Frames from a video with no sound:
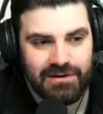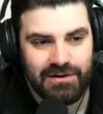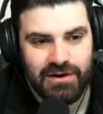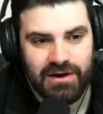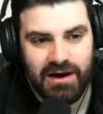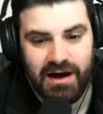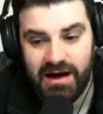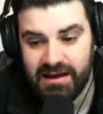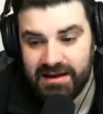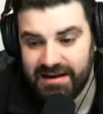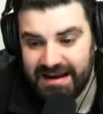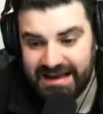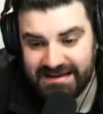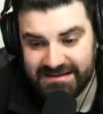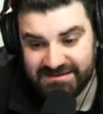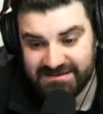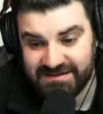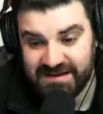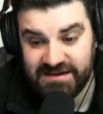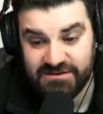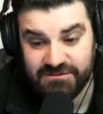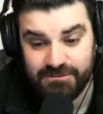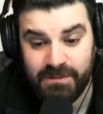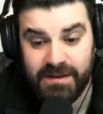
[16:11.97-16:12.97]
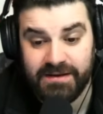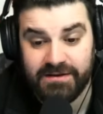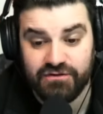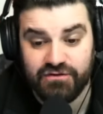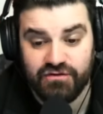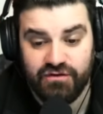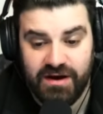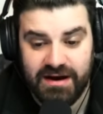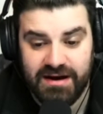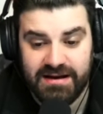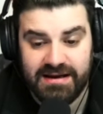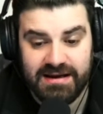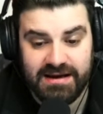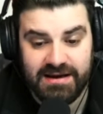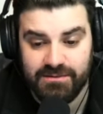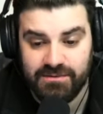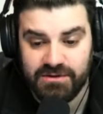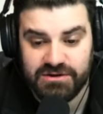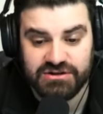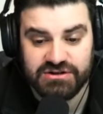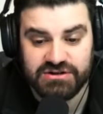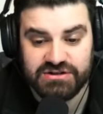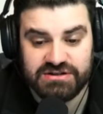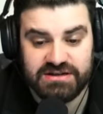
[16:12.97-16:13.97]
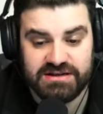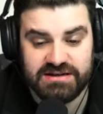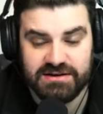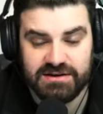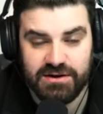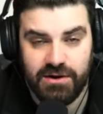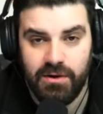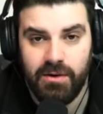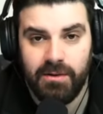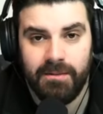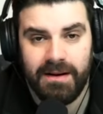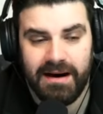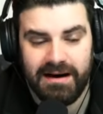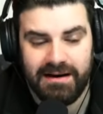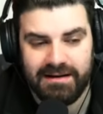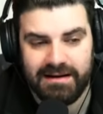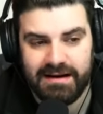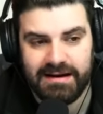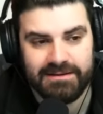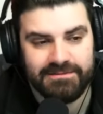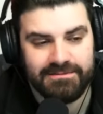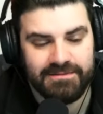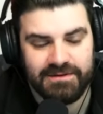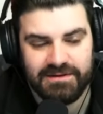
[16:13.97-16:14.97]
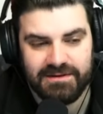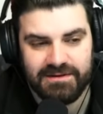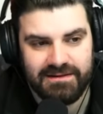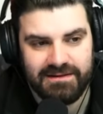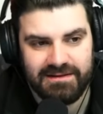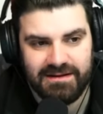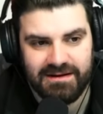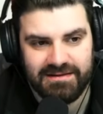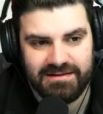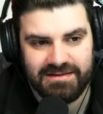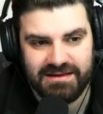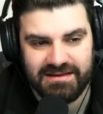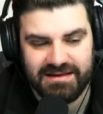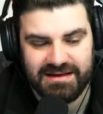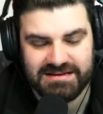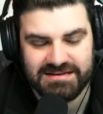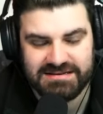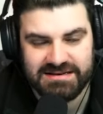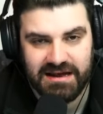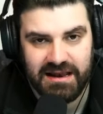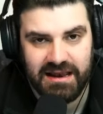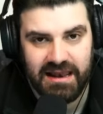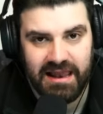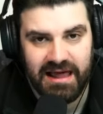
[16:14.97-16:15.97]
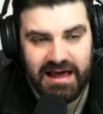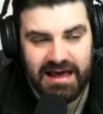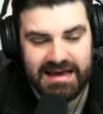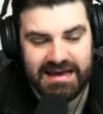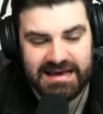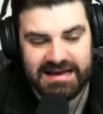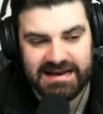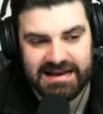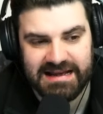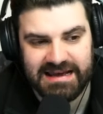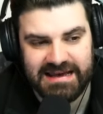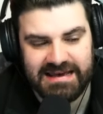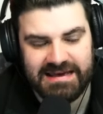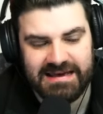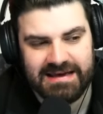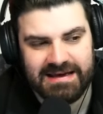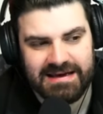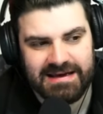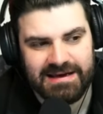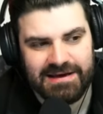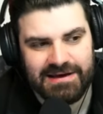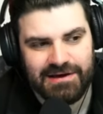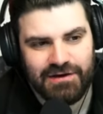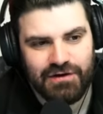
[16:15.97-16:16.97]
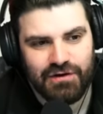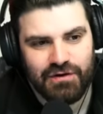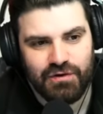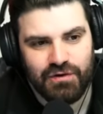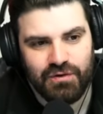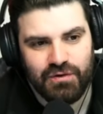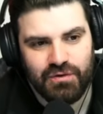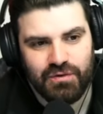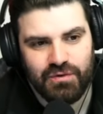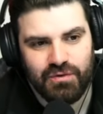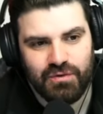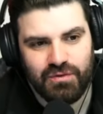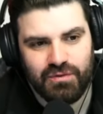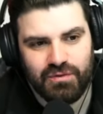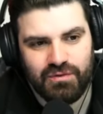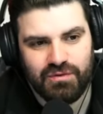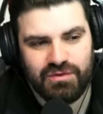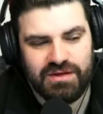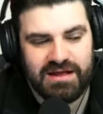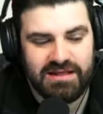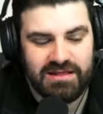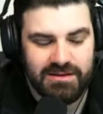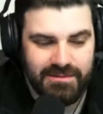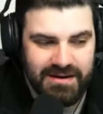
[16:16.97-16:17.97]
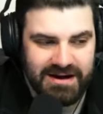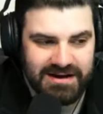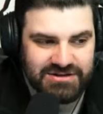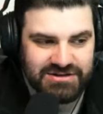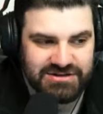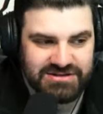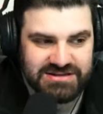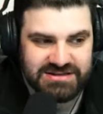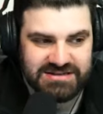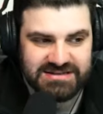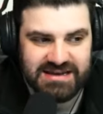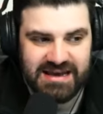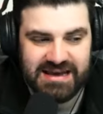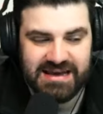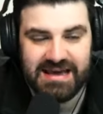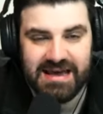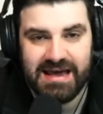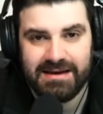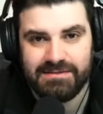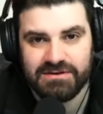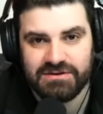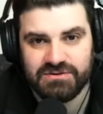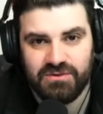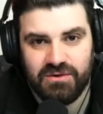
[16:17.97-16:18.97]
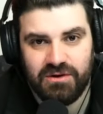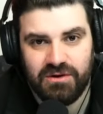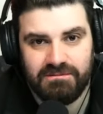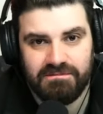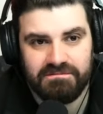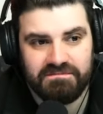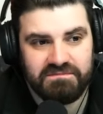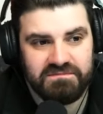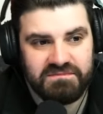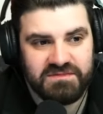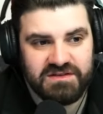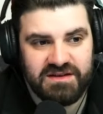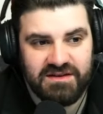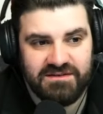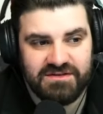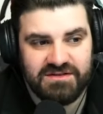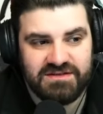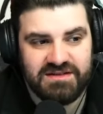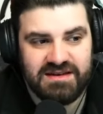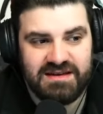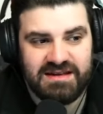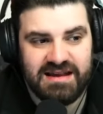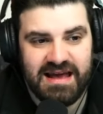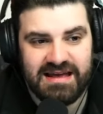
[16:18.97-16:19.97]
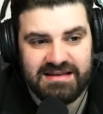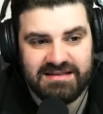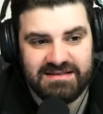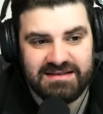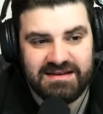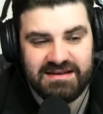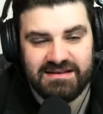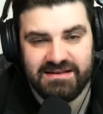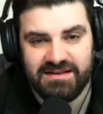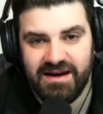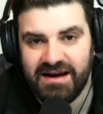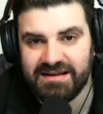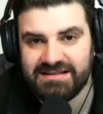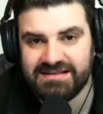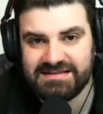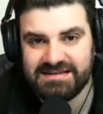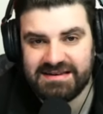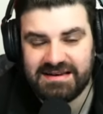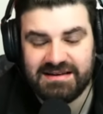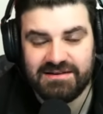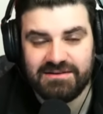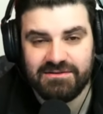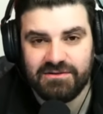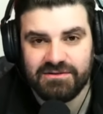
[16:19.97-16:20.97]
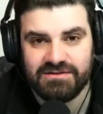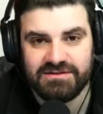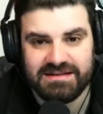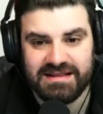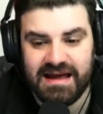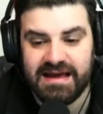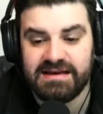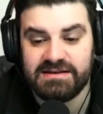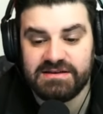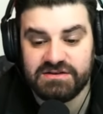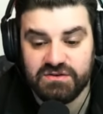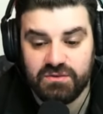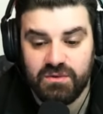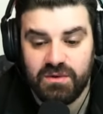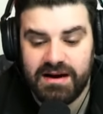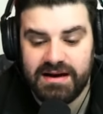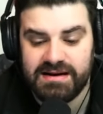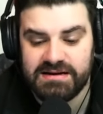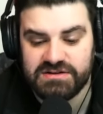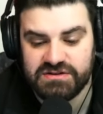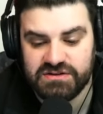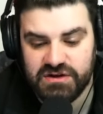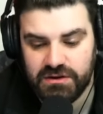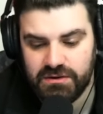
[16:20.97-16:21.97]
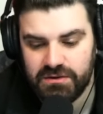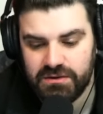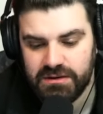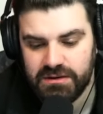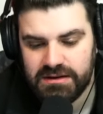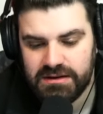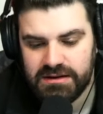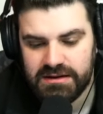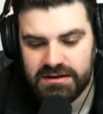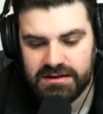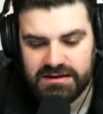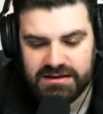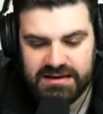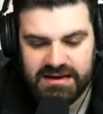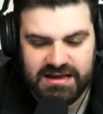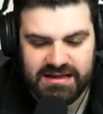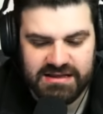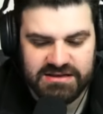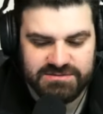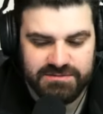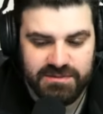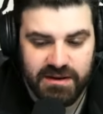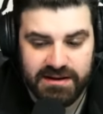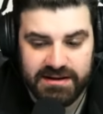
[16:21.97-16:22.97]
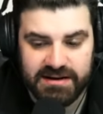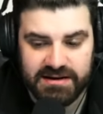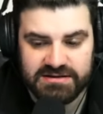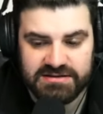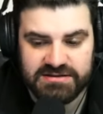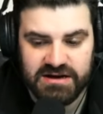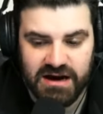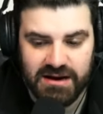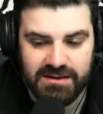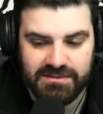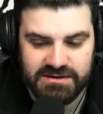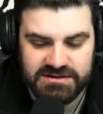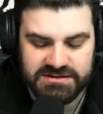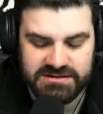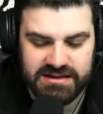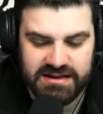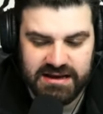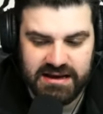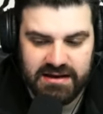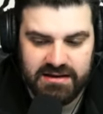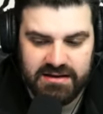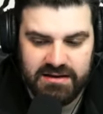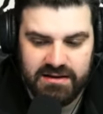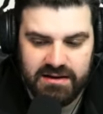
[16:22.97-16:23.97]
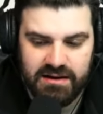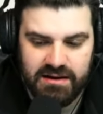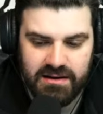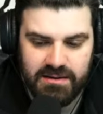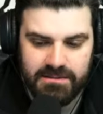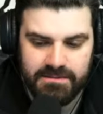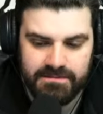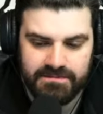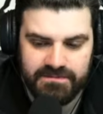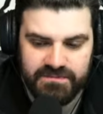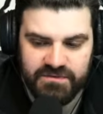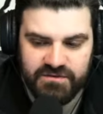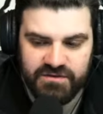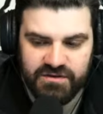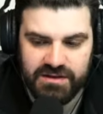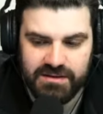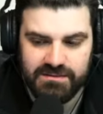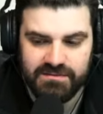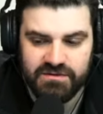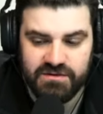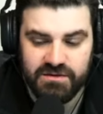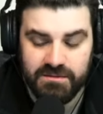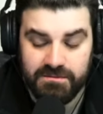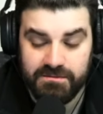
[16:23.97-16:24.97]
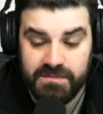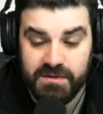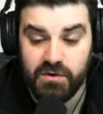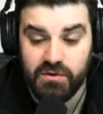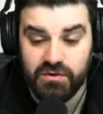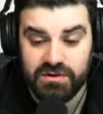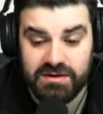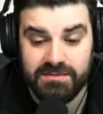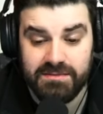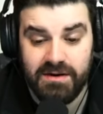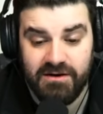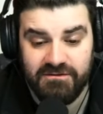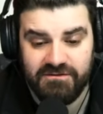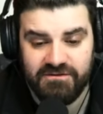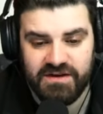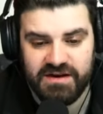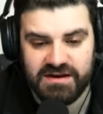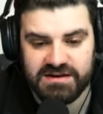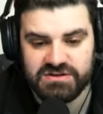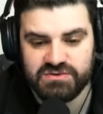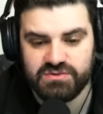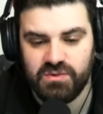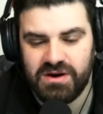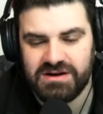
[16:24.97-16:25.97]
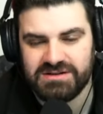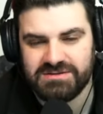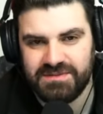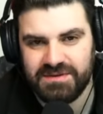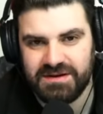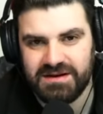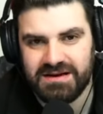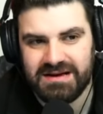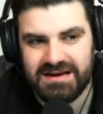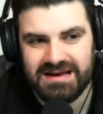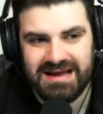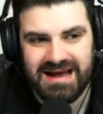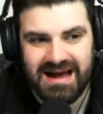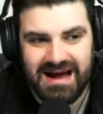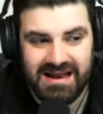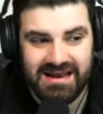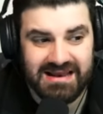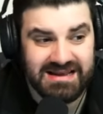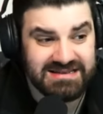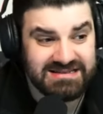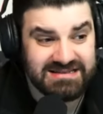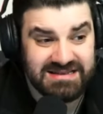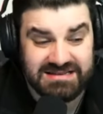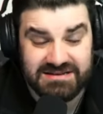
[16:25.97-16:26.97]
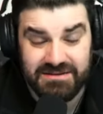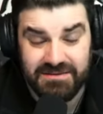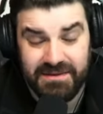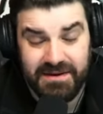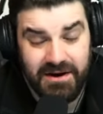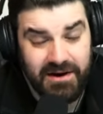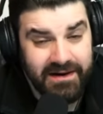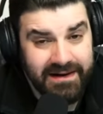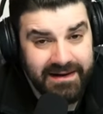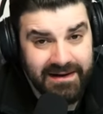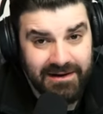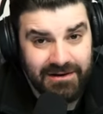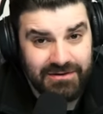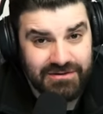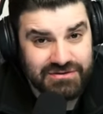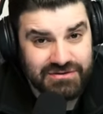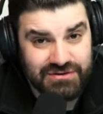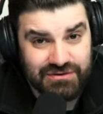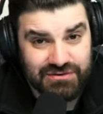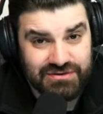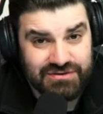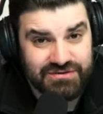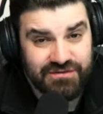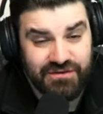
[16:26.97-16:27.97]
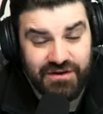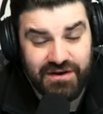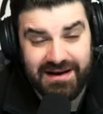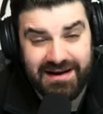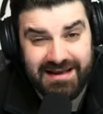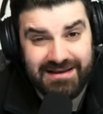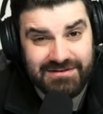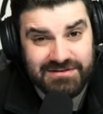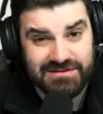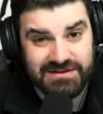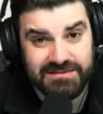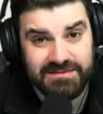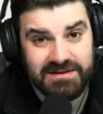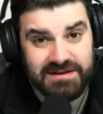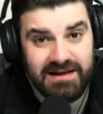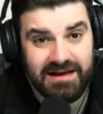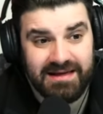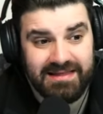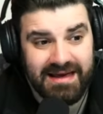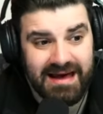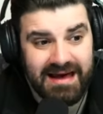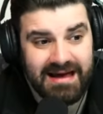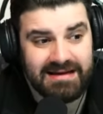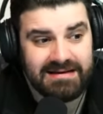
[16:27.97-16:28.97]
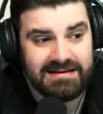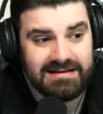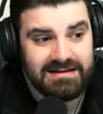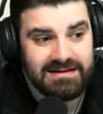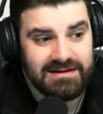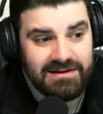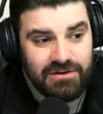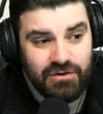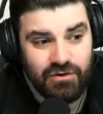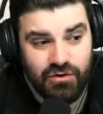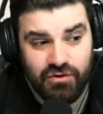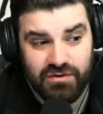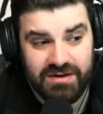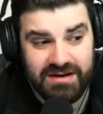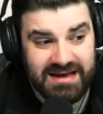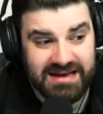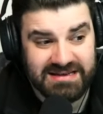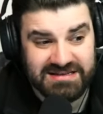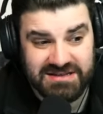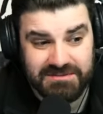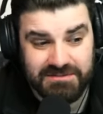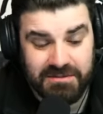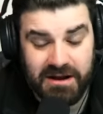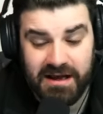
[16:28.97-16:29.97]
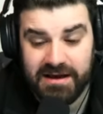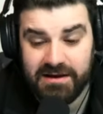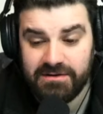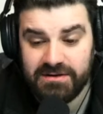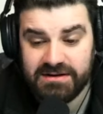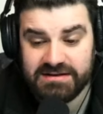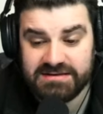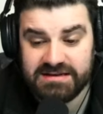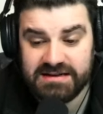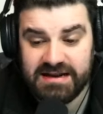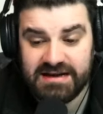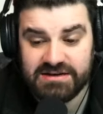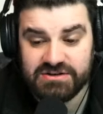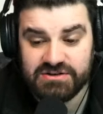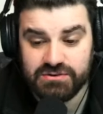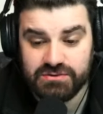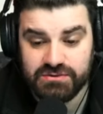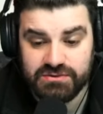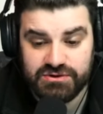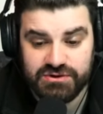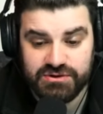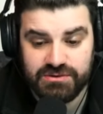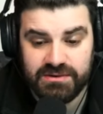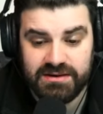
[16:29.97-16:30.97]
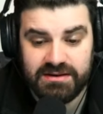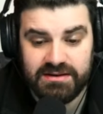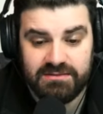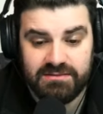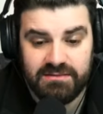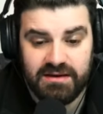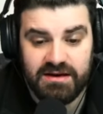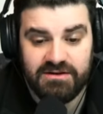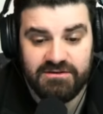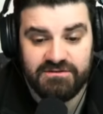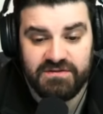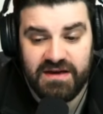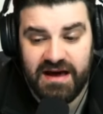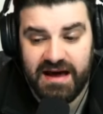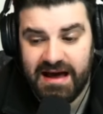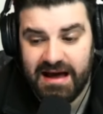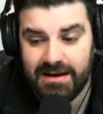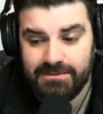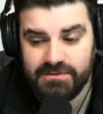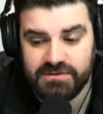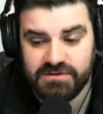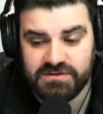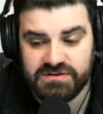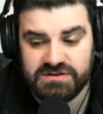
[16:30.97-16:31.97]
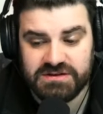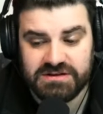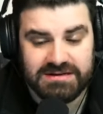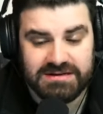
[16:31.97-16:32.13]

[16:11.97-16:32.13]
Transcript: unless he's been training and we just didn't know about it. But I think that's unlikely. Then the Manchester City game is what, 17, 18, 19 odd days away. So yeah, there's plenty of time, isn't there, for them to build him up fitness-wise. But unless there's a behind-closed-doors friendly or something like that, or he gets to play on international duty, if that happens,